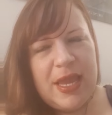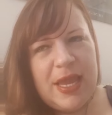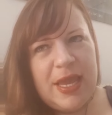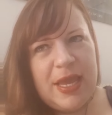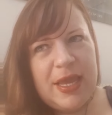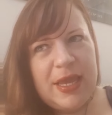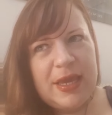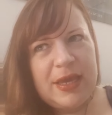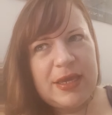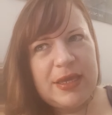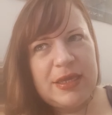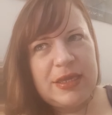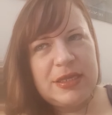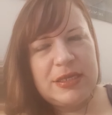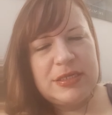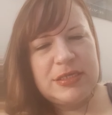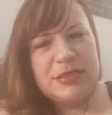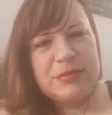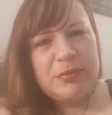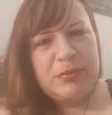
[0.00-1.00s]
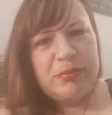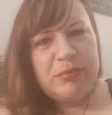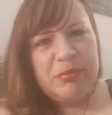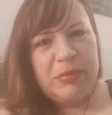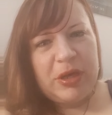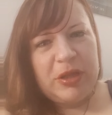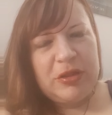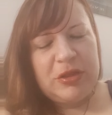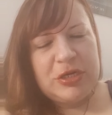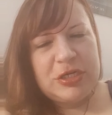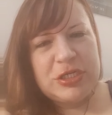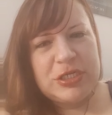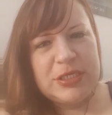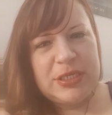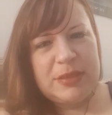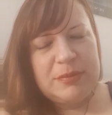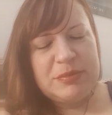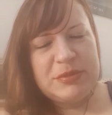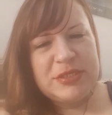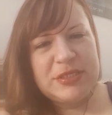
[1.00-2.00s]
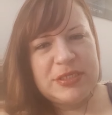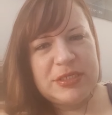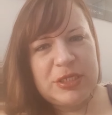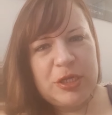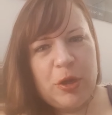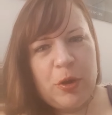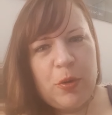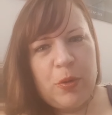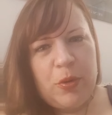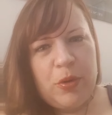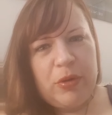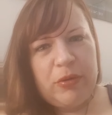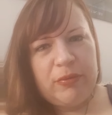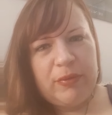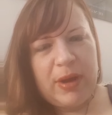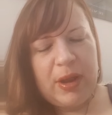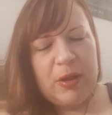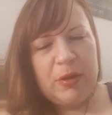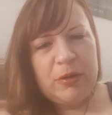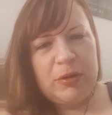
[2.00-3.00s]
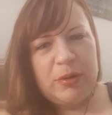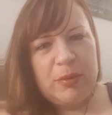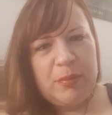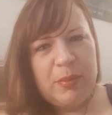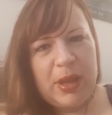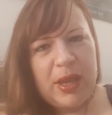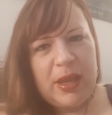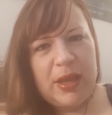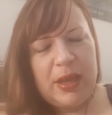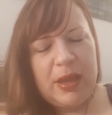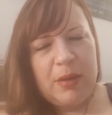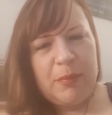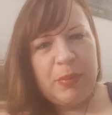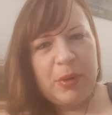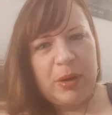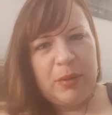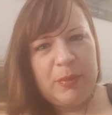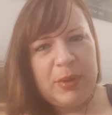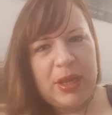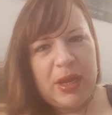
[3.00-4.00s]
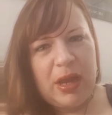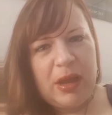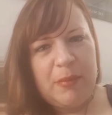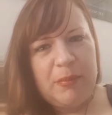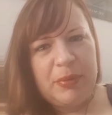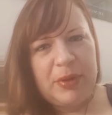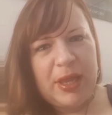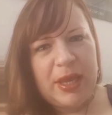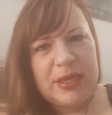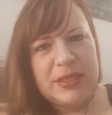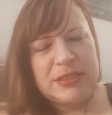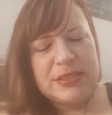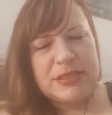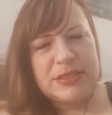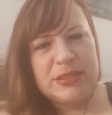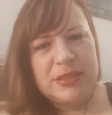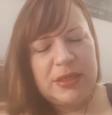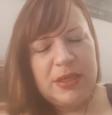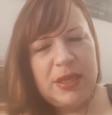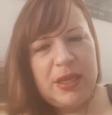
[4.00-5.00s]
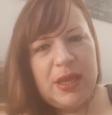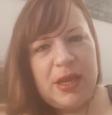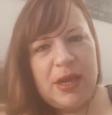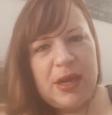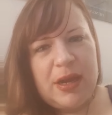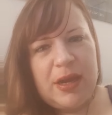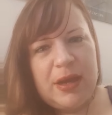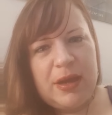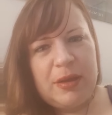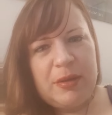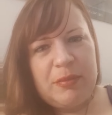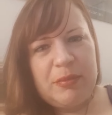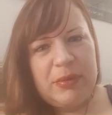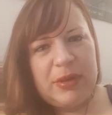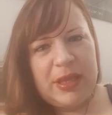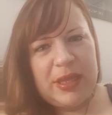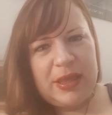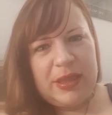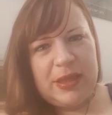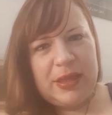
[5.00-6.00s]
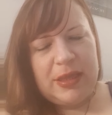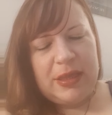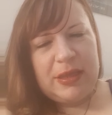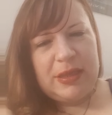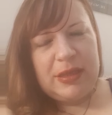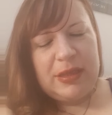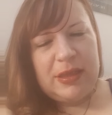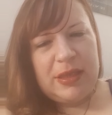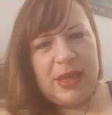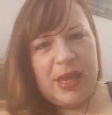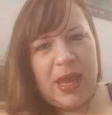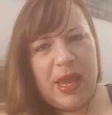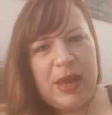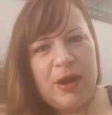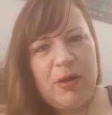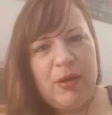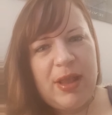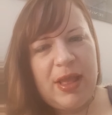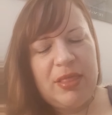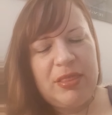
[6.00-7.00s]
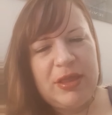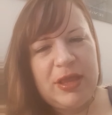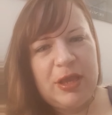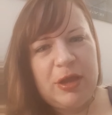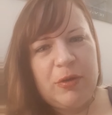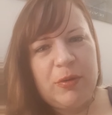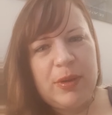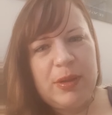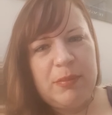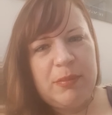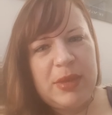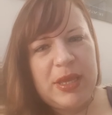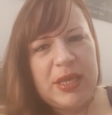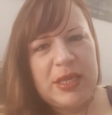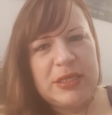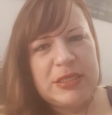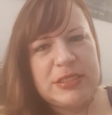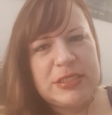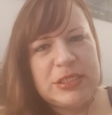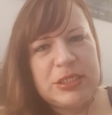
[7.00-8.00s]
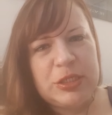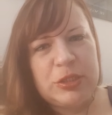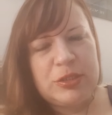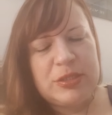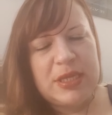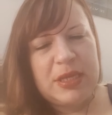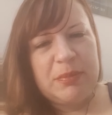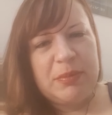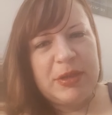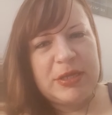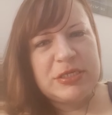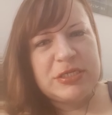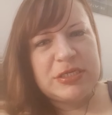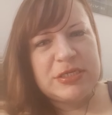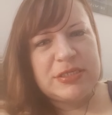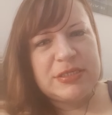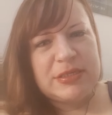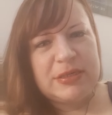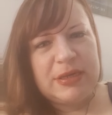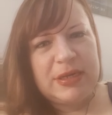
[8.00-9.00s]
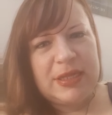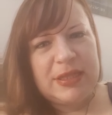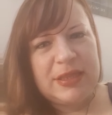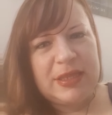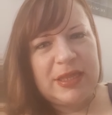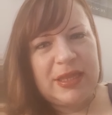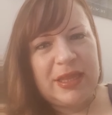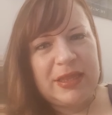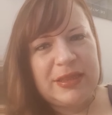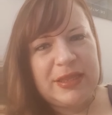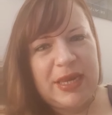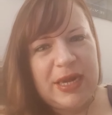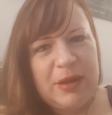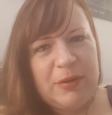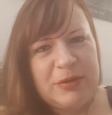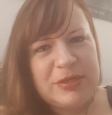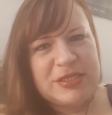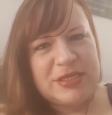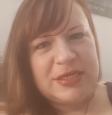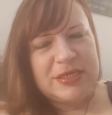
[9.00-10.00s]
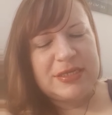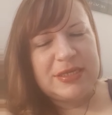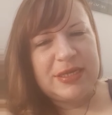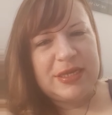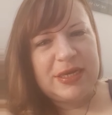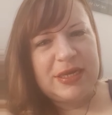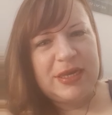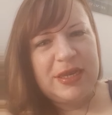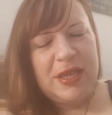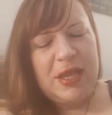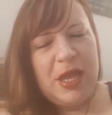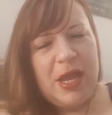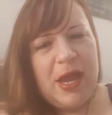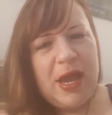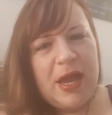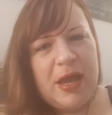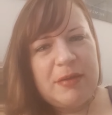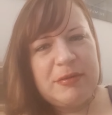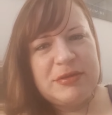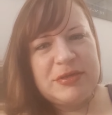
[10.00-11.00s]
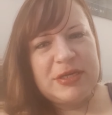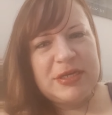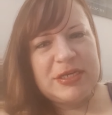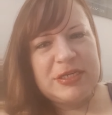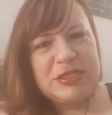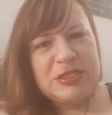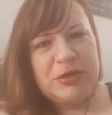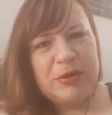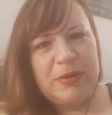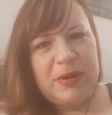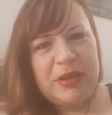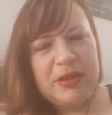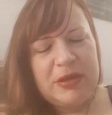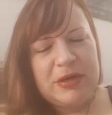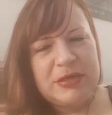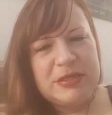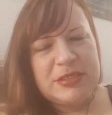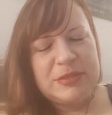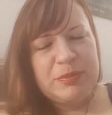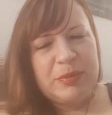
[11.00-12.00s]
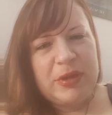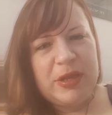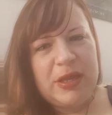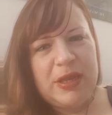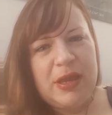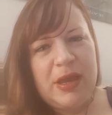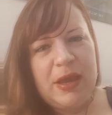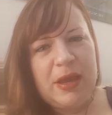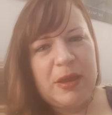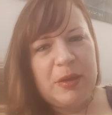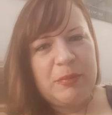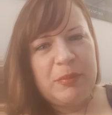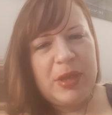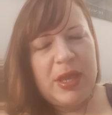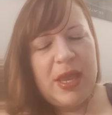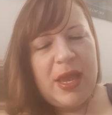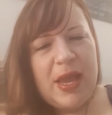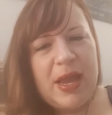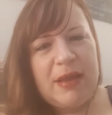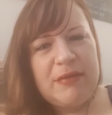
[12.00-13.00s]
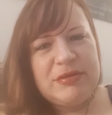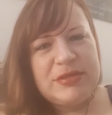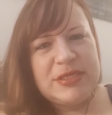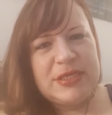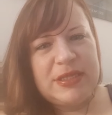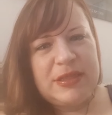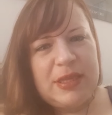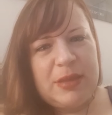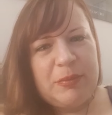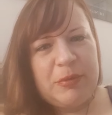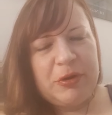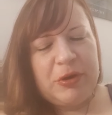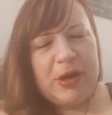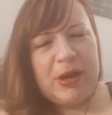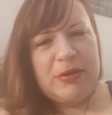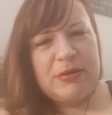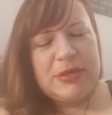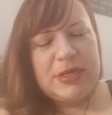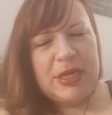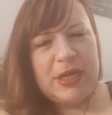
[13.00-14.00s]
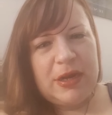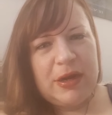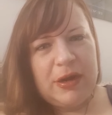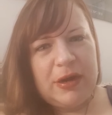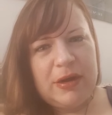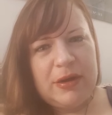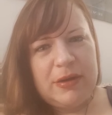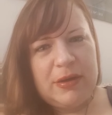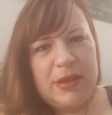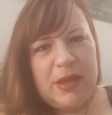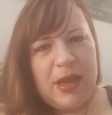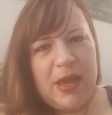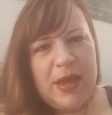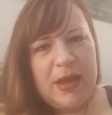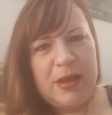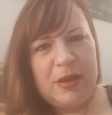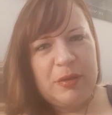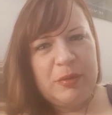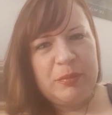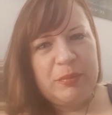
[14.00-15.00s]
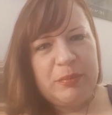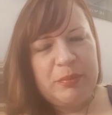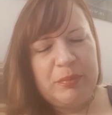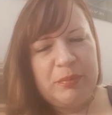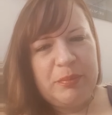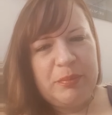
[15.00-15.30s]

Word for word: And motherships go around my apartment complex um, lately. I don't have the equipment to take pictures or anything like that. I wish I did, um, so I can show others. But um, I've seen them around here. Um,